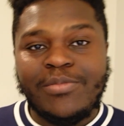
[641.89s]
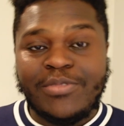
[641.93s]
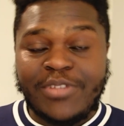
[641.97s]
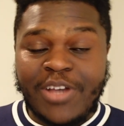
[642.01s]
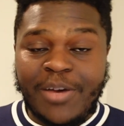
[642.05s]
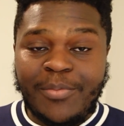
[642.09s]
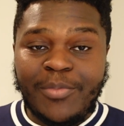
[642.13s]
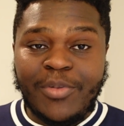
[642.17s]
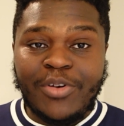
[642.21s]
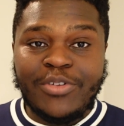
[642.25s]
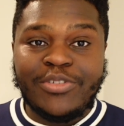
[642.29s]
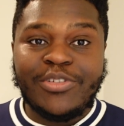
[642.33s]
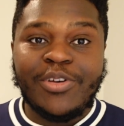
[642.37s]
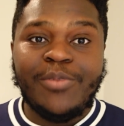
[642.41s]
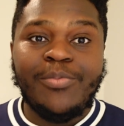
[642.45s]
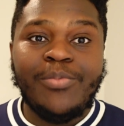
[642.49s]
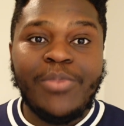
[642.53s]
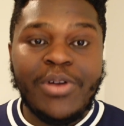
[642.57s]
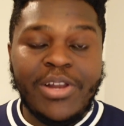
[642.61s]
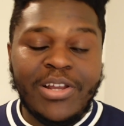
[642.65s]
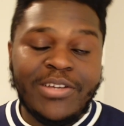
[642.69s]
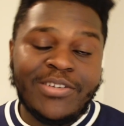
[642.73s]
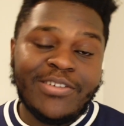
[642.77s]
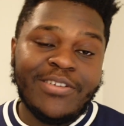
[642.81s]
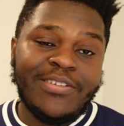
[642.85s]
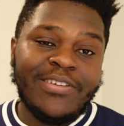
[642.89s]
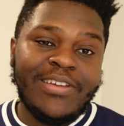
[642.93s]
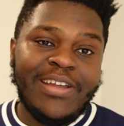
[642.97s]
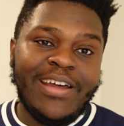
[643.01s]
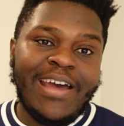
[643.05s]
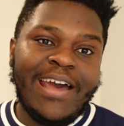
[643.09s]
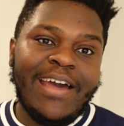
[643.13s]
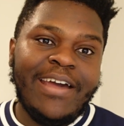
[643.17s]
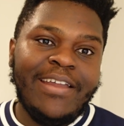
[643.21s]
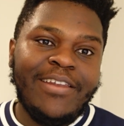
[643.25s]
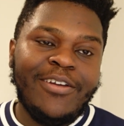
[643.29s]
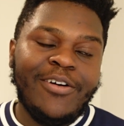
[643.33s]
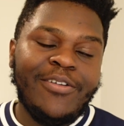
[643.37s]
So I'm also bullish on
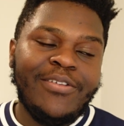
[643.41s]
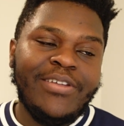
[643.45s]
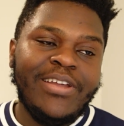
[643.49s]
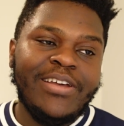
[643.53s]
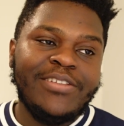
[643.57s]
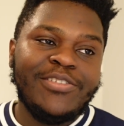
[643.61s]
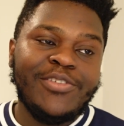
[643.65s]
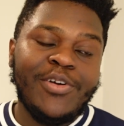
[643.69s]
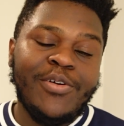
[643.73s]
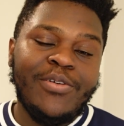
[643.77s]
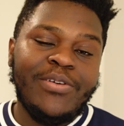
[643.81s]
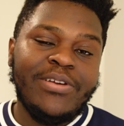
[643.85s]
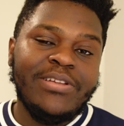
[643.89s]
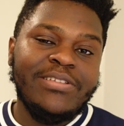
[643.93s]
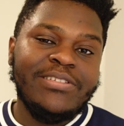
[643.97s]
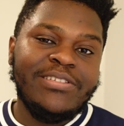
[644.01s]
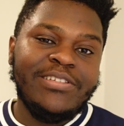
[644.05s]
their token